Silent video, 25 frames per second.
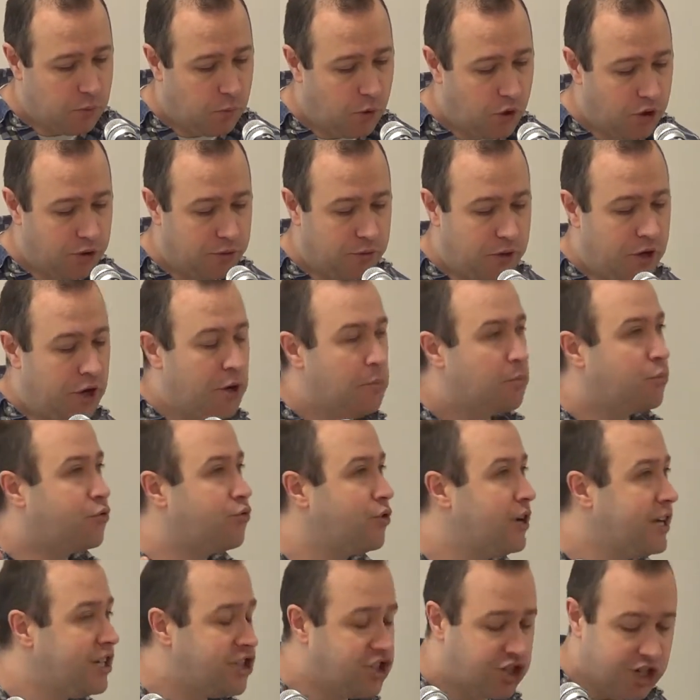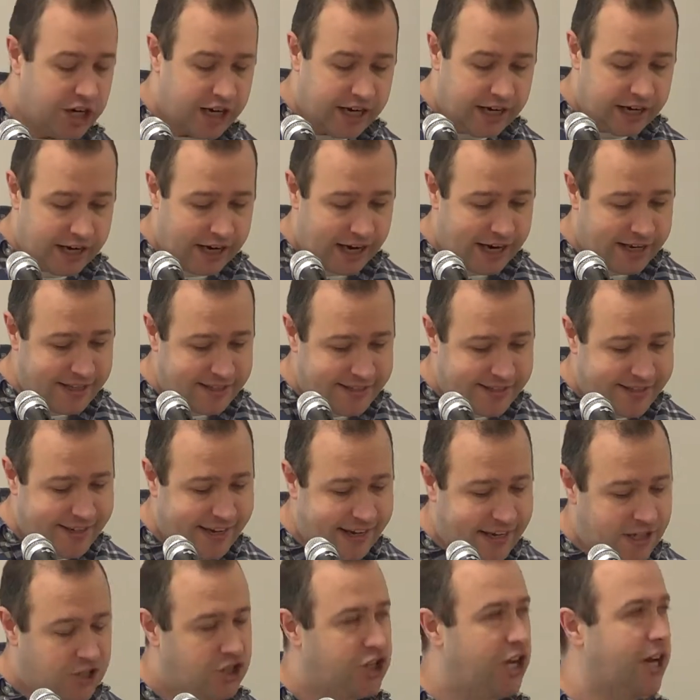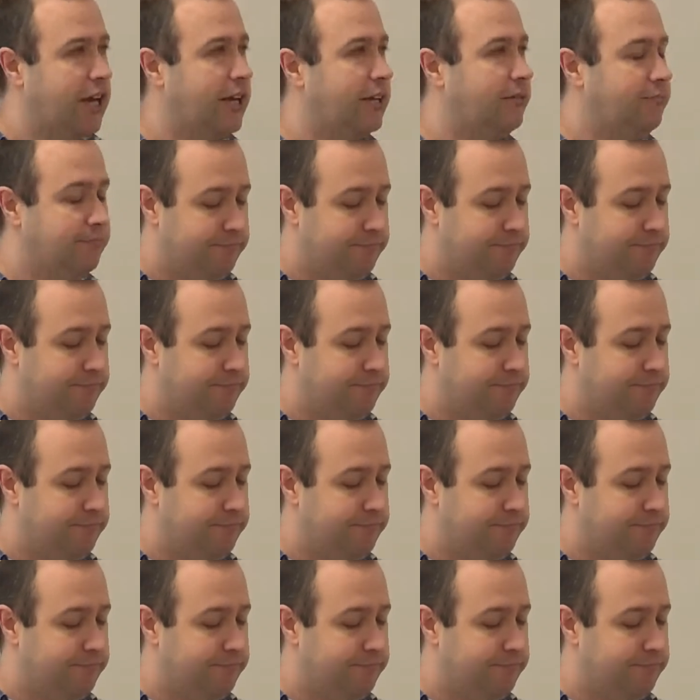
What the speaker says: 1, preaching and teaching.